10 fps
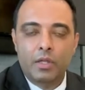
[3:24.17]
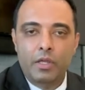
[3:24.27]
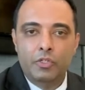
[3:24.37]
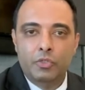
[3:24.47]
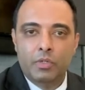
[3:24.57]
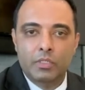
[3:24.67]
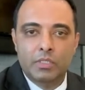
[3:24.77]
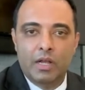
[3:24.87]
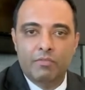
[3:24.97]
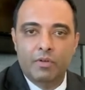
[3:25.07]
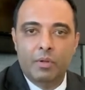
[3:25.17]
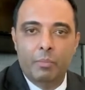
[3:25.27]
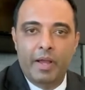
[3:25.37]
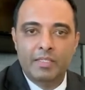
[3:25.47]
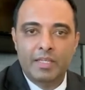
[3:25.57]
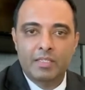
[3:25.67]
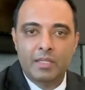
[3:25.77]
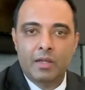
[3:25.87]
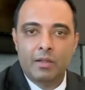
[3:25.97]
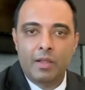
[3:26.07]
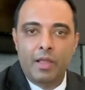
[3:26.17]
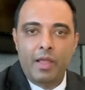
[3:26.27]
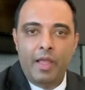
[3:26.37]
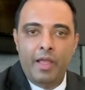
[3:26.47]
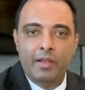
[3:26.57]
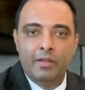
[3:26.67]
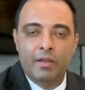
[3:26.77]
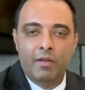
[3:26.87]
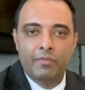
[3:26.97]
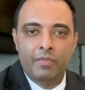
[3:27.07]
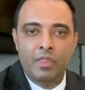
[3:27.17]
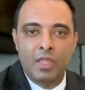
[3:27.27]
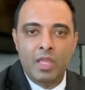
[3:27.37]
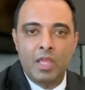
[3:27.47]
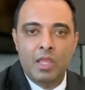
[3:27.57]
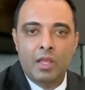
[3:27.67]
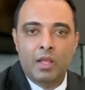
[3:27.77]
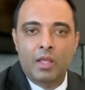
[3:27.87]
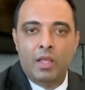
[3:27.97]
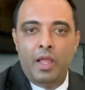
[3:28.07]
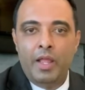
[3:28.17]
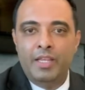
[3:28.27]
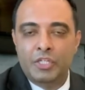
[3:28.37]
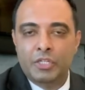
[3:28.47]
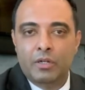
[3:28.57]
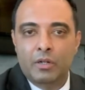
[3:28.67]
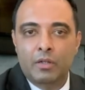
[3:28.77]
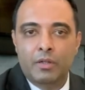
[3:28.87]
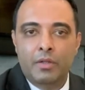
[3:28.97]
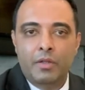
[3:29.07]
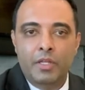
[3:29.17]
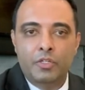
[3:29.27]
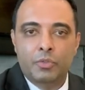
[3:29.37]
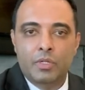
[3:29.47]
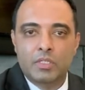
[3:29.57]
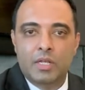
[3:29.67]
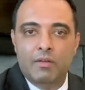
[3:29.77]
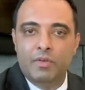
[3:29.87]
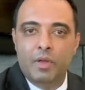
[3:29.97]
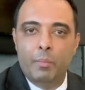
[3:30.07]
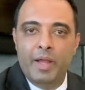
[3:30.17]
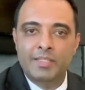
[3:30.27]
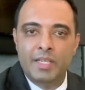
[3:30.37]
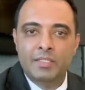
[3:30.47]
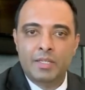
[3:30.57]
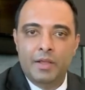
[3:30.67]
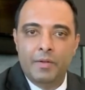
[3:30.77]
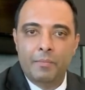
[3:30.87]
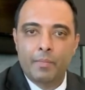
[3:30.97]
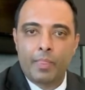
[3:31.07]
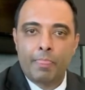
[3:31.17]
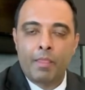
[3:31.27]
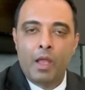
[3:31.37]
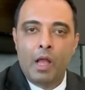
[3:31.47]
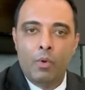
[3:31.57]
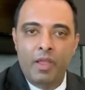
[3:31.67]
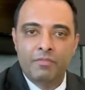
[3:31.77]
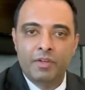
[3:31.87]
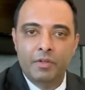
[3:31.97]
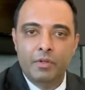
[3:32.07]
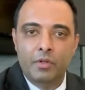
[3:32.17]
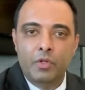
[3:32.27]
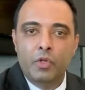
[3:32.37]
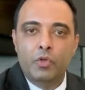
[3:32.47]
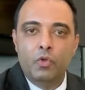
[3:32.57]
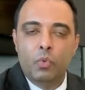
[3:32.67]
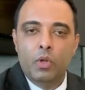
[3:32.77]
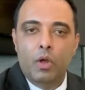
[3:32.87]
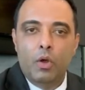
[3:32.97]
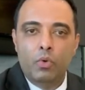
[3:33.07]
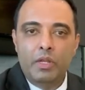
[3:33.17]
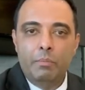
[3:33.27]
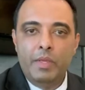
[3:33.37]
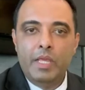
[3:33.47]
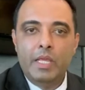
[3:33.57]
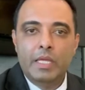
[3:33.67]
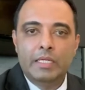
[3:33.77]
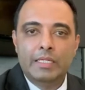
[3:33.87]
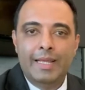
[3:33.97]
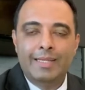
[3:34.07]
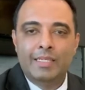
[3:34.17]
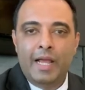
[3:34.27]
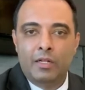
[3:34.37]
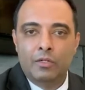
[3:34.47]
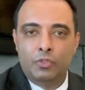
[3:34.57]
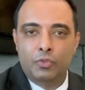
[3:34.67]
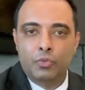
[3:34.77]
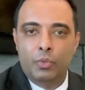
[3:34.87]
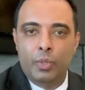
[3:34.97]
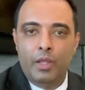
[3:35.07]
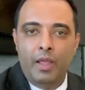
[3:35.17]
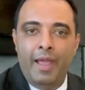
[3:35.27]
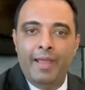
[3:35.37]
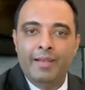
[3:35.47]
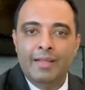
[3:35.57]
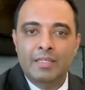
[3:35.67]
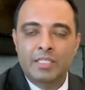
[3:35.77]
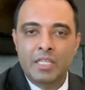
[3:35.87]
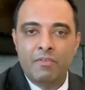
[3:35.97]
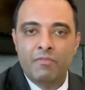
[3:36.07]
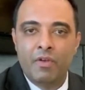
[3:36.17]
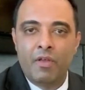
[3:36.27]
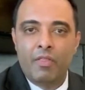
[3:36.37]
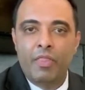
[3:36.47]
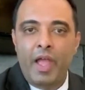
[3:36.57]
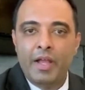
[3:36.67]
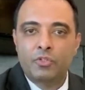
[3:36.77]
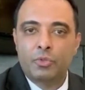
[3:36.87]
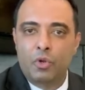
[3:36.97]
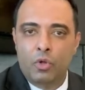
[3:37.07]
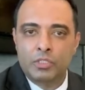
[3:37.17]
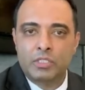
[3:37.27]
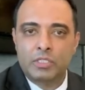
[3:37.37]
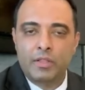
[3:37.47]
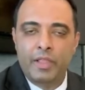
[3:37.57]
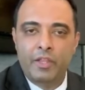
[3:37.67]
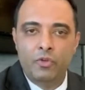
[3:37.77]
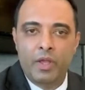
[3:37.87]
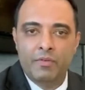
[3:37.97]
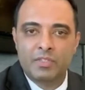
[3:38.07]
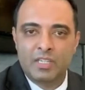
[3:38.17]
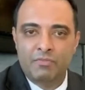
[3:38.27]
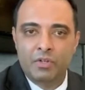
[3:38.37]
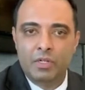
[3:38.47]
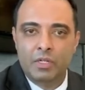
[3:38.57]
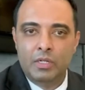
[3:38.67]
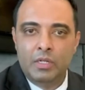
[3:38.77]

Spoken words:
insurance cover by SASRIA and the additional insurance cover by SASRIA. However, you will only be entitled to and receive the actual loss that you have suffered